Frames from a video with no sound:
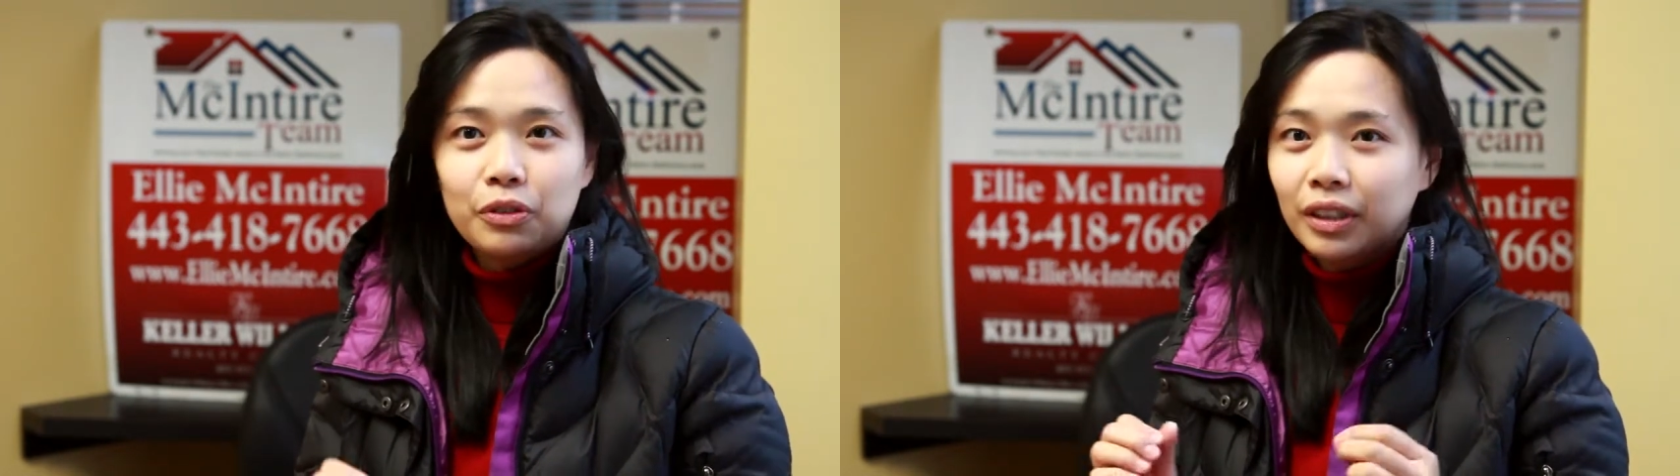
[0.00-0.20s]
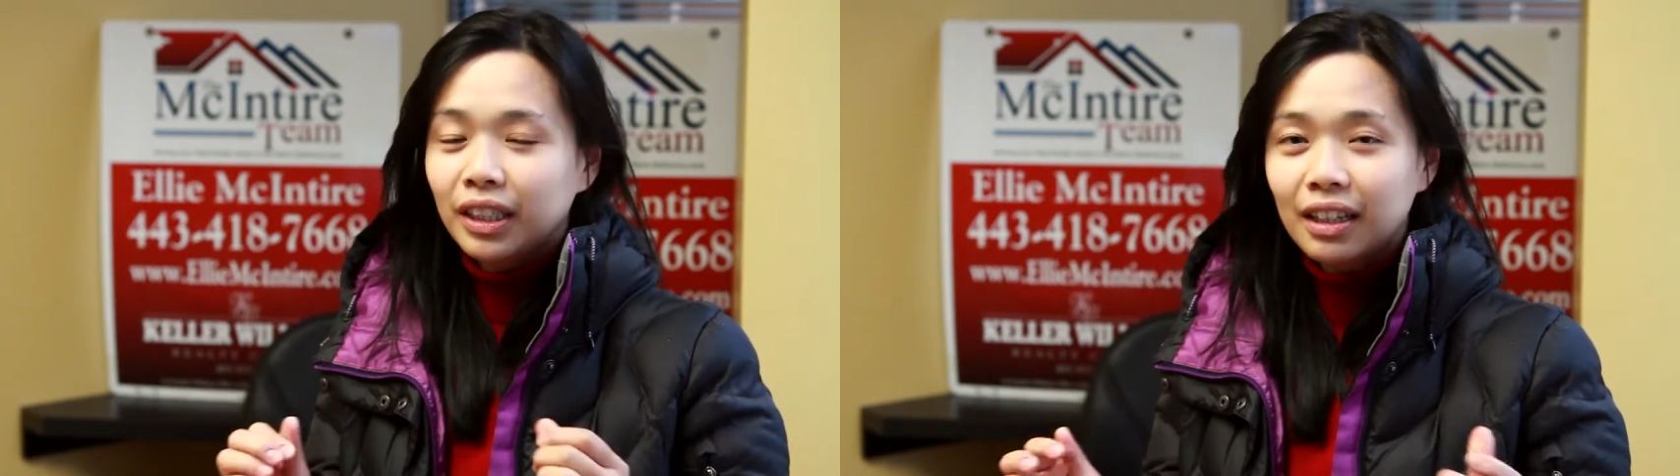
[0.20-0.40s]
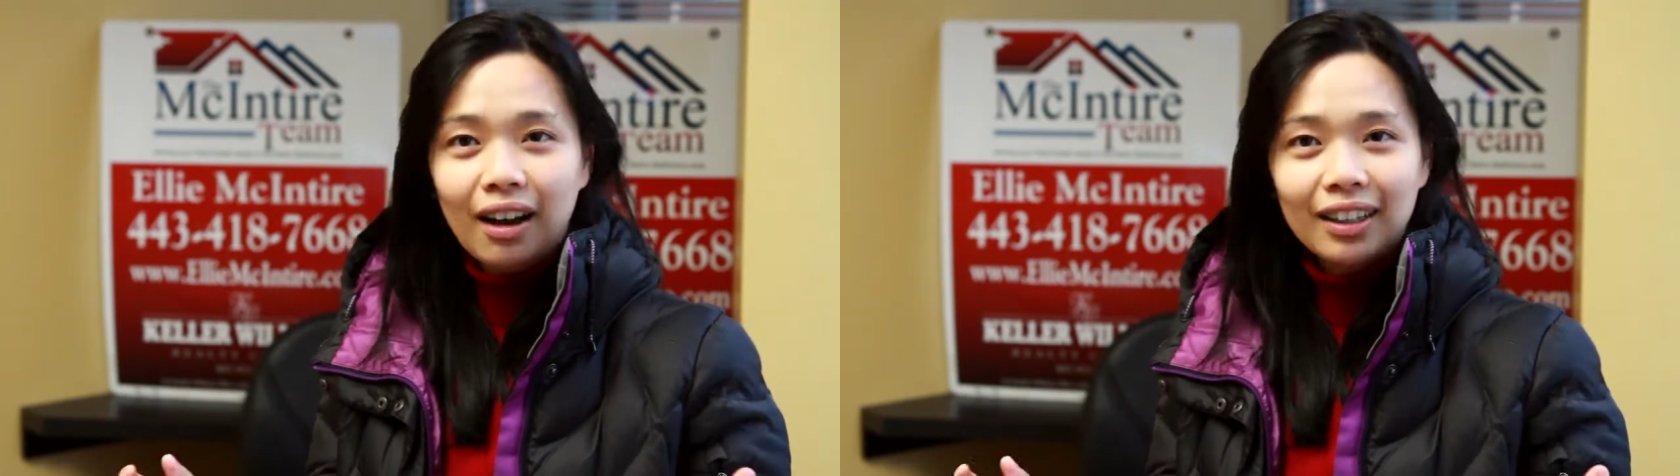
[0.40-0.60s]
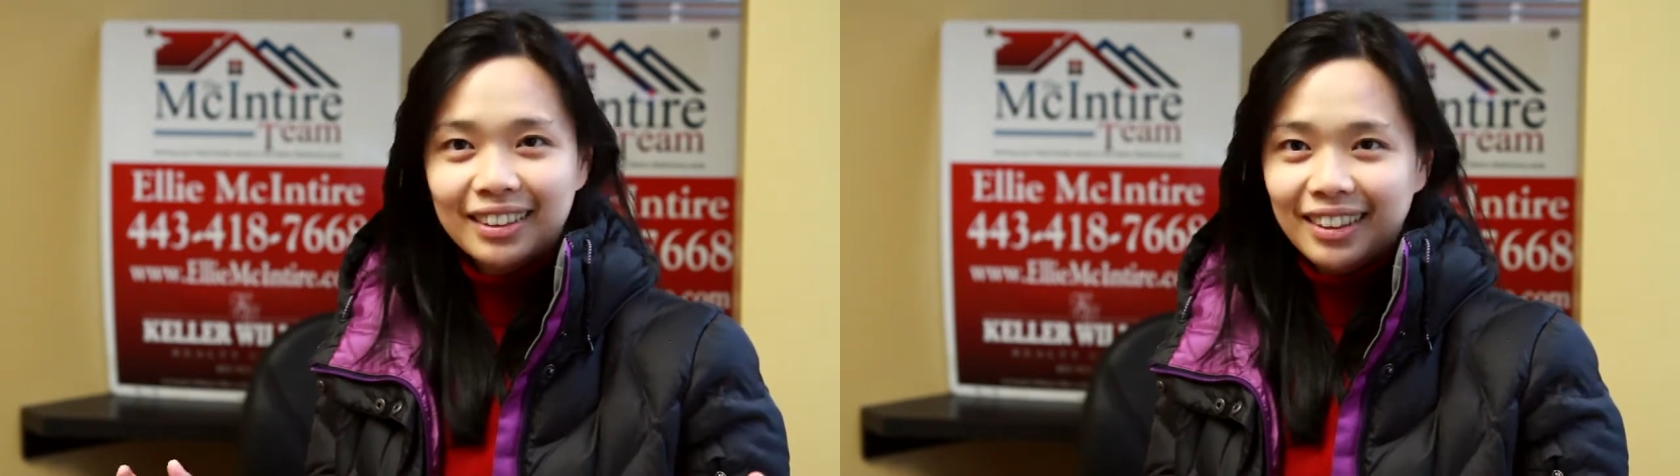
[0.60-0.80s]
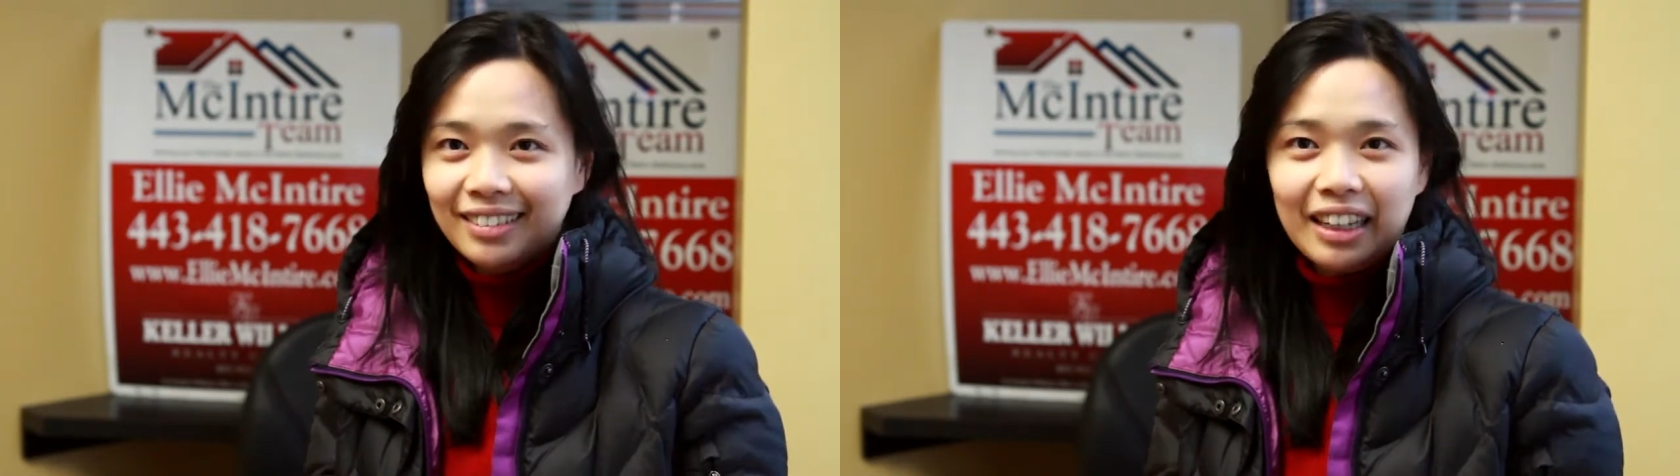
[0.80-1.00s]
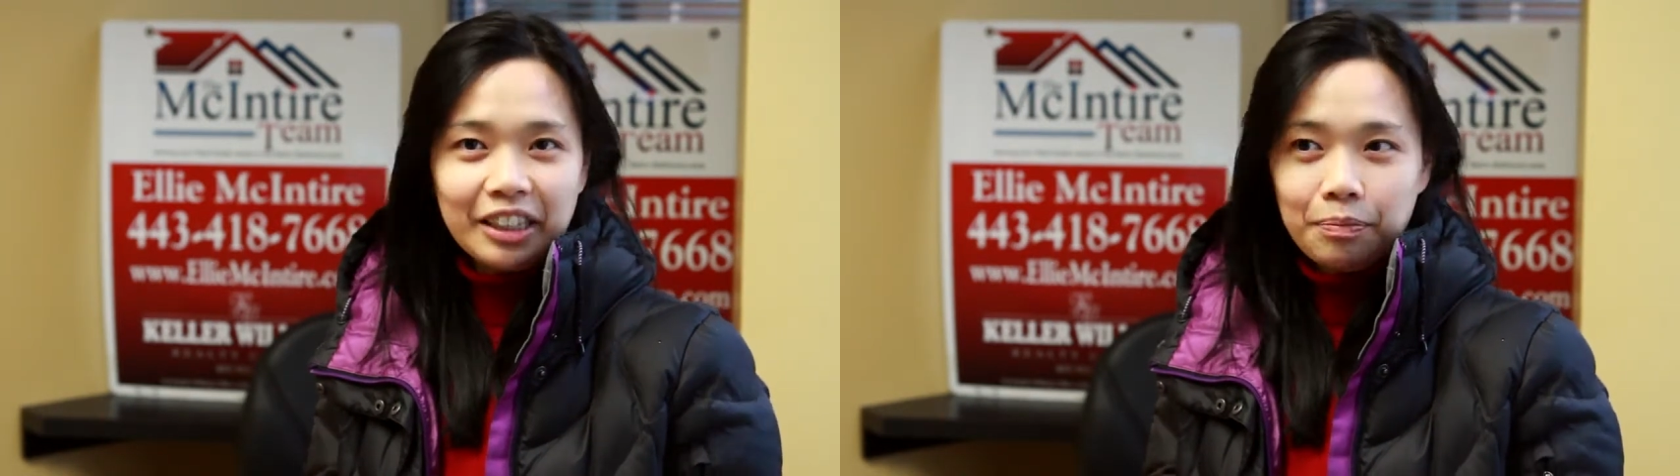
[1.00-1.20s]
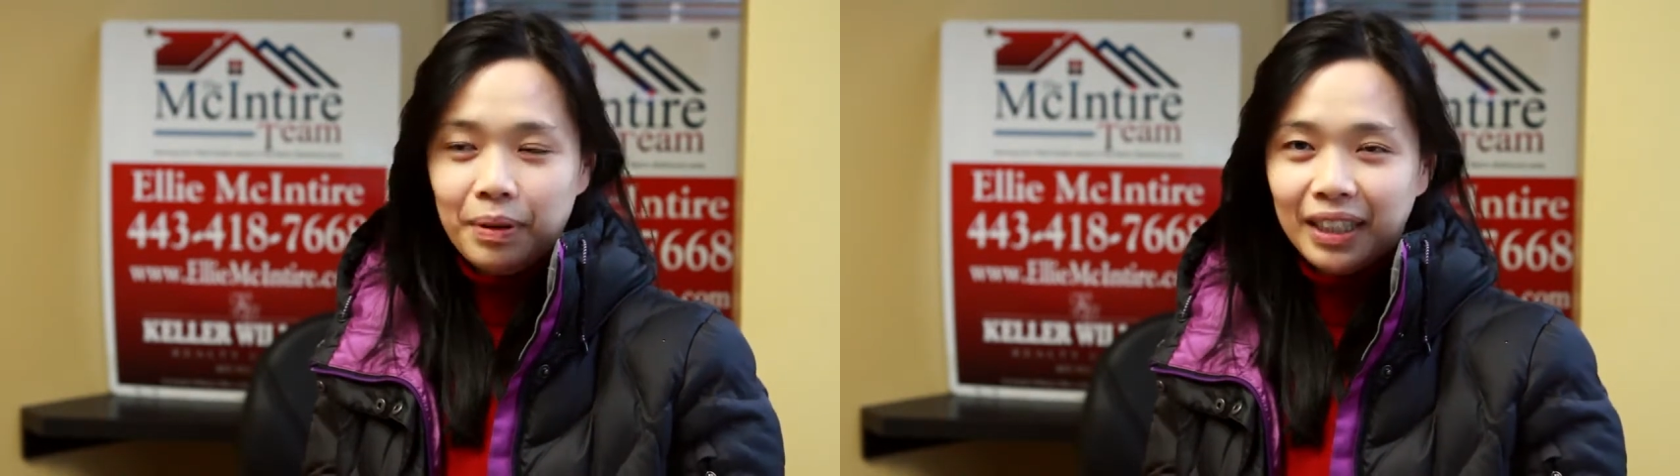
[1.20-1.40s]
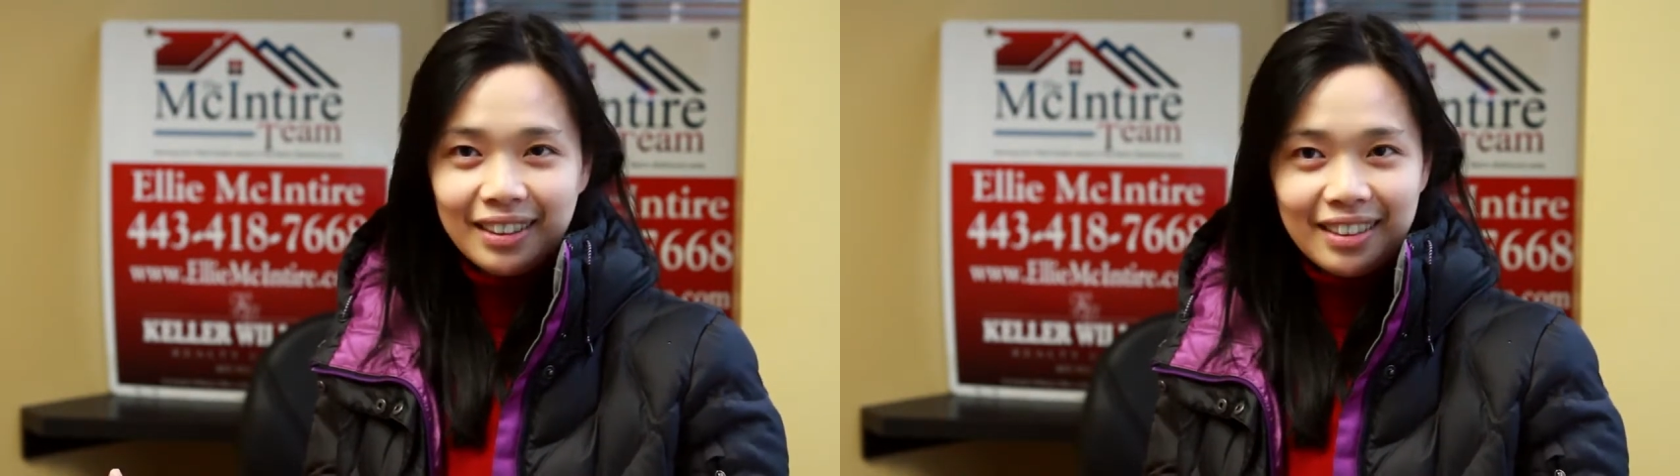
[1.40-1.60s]
really awesome like the
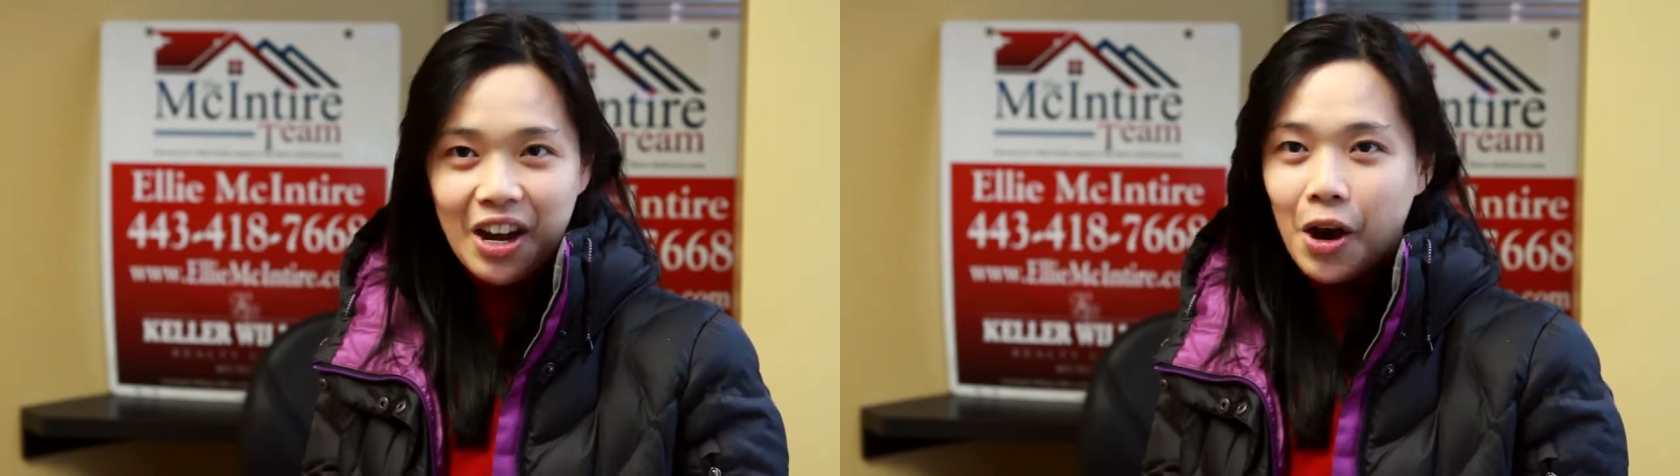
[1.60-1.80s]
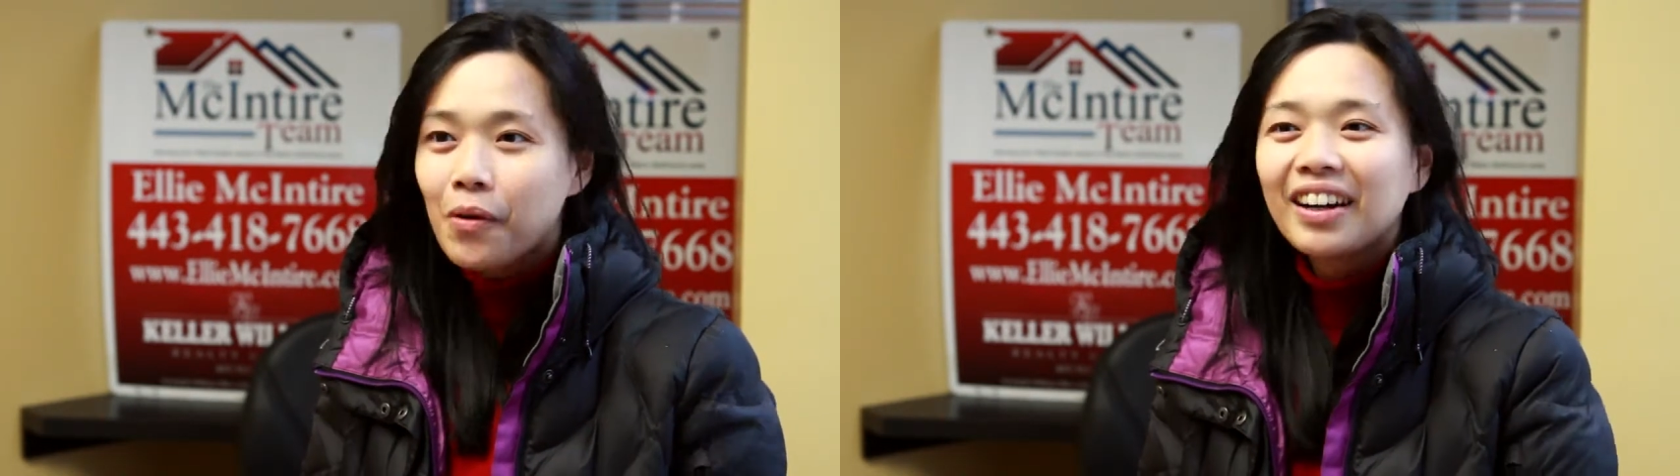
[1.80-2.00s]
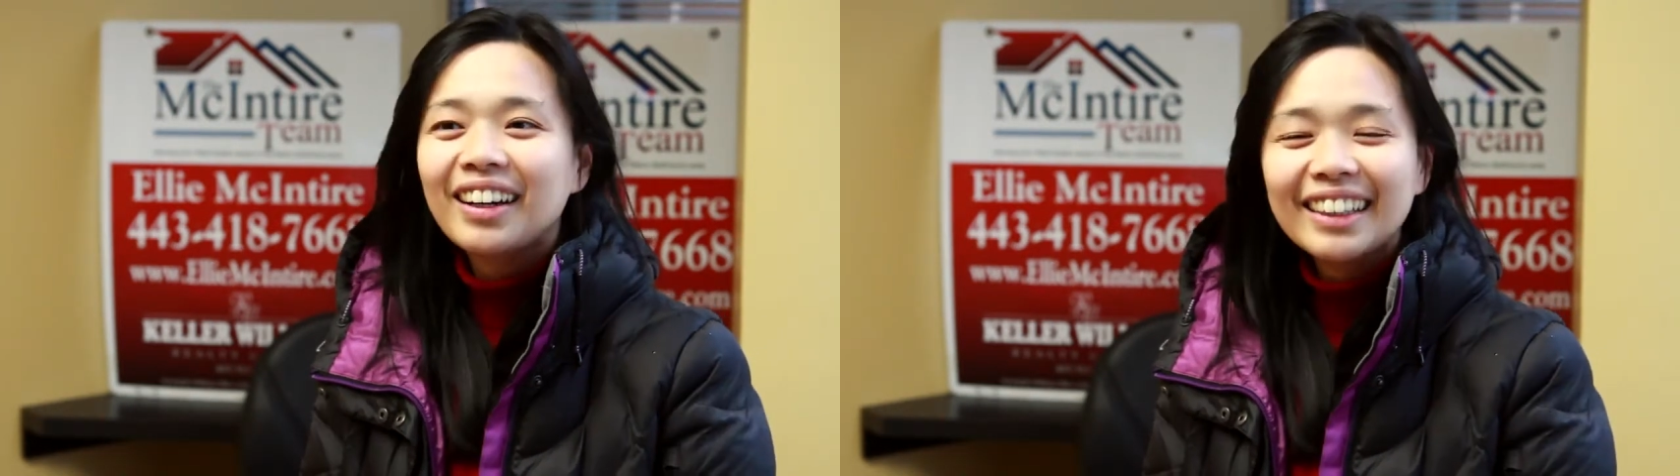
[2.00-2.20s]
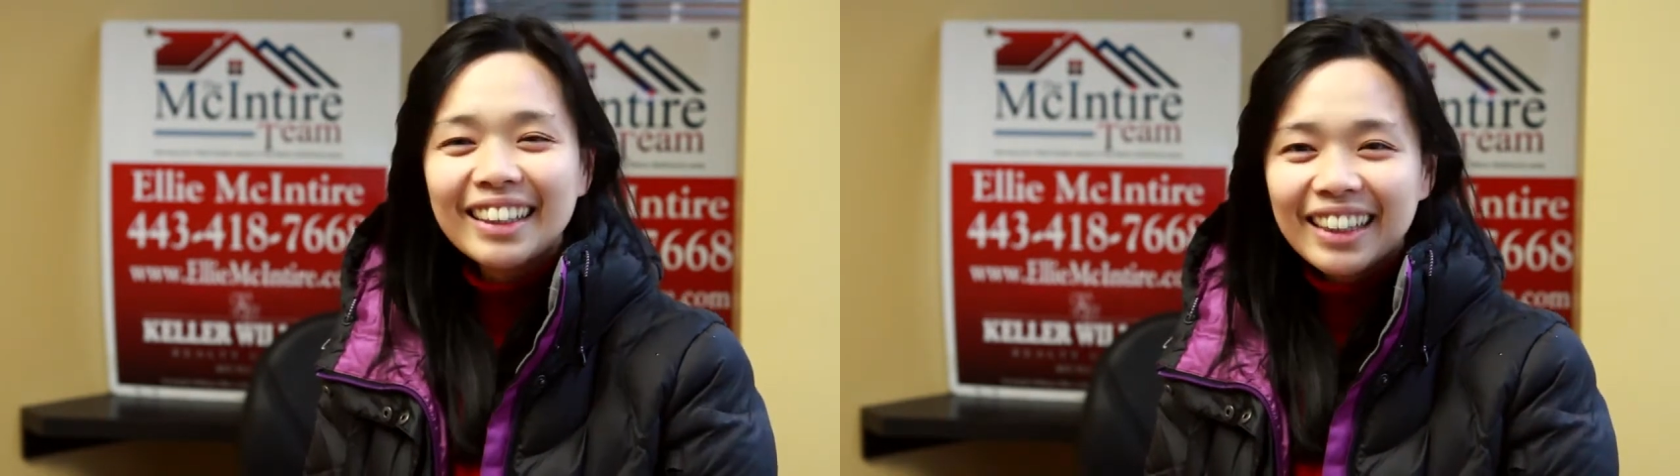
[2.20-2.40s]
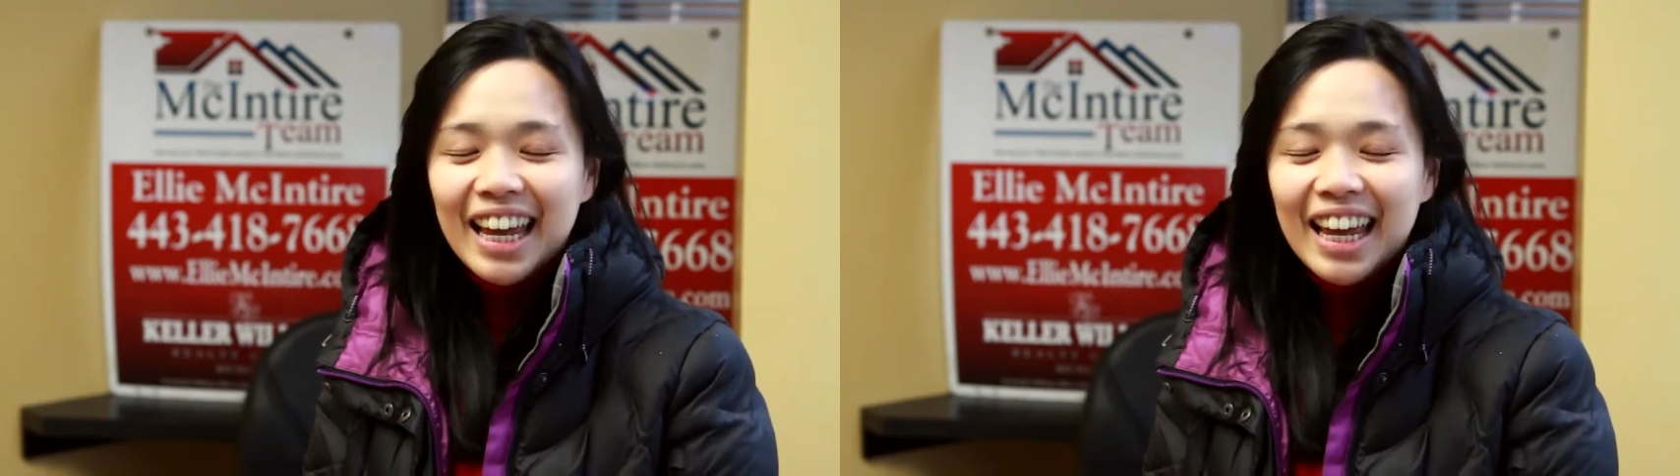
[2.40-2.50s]
best in the Howard county